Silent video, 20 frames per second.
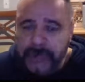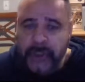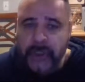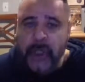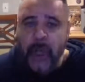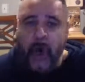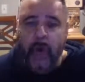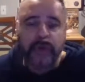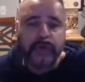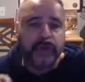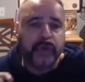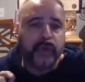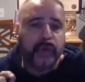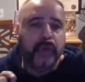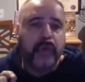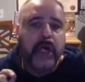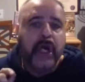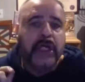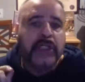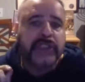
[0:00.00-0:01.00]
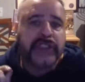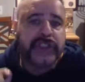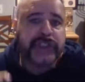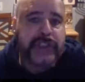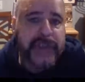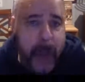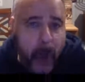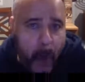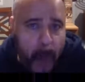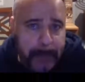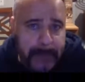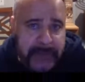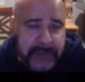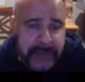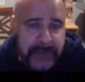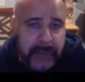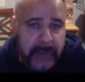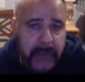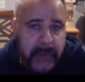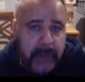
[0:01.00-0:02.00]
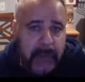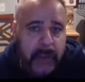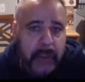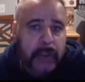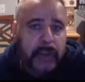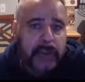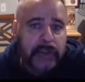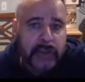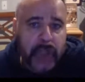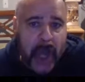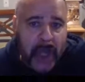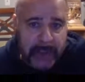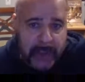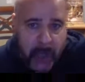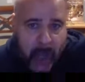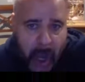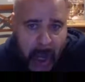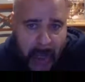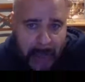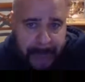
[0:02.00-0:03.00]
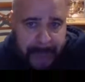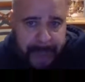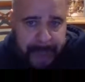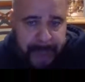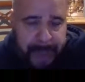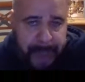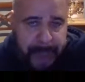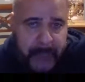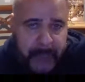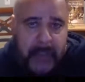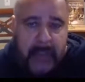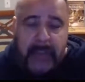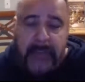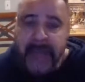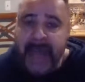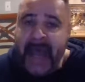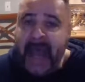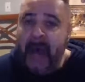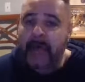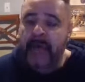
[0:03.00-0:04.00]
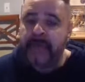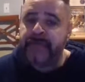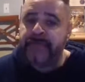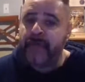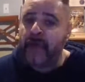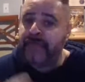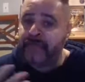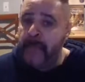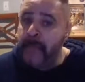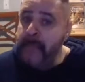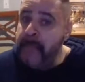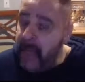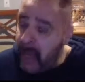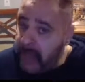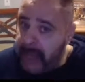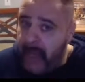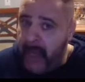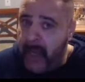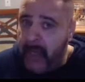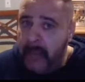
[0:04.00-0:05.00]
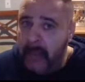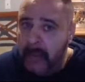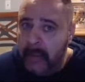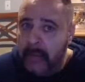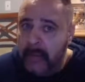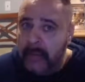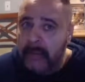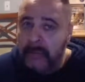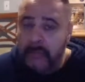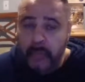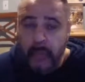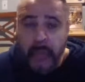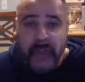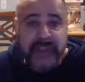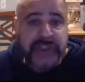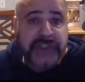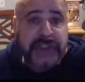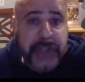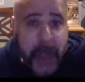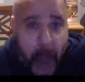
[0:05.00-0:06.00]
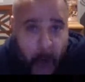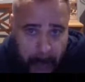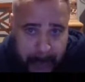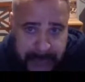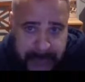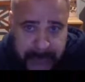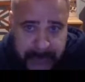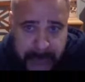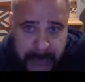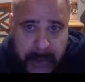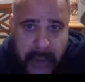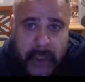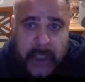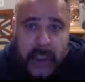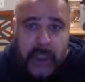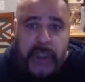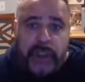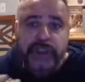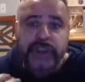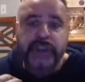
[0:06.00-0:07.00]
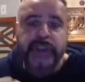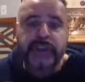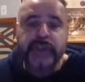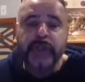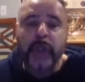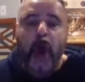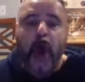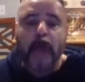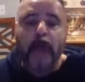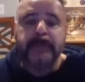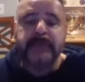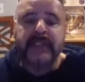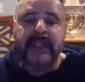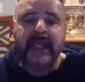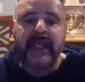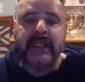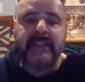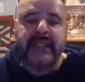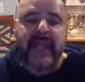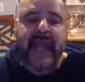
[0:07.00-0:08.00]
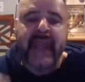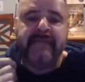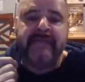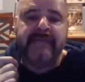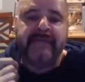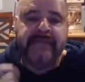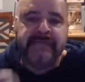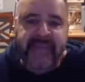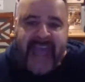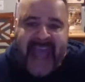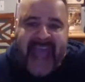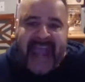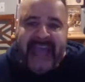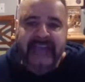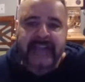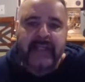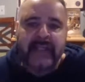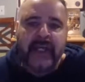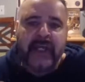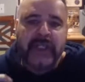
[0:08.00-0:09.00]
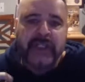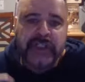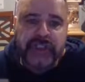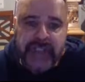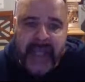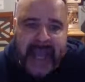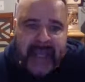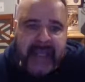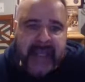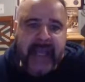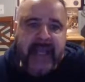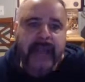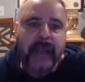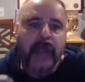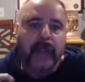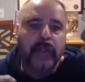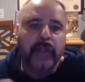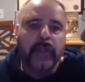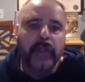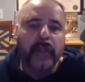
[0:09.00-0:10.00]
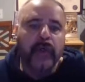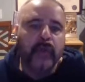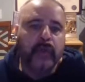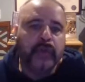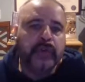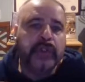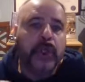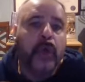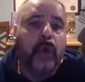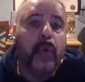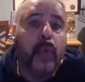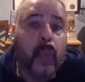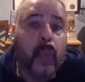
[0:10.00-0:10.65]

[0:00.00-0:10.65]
to go to Snopes.com. Now, if you're familiar with Snopes, Snopes is a fact-checking news